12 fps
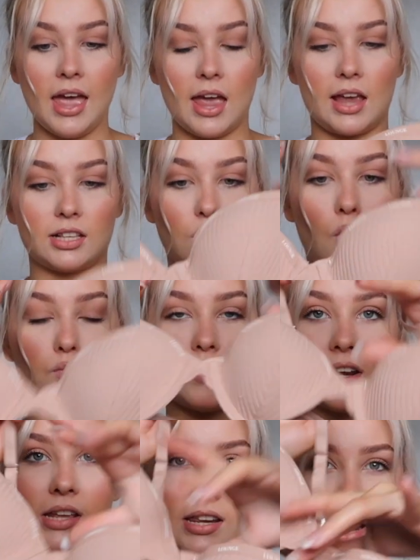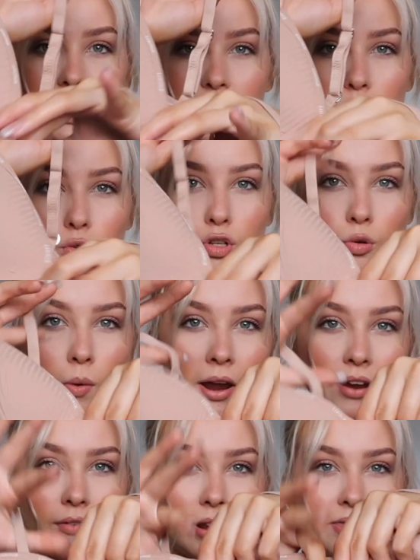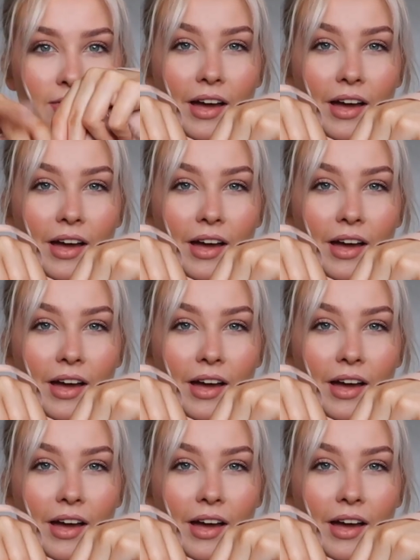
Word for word: It's got really nice underwiring.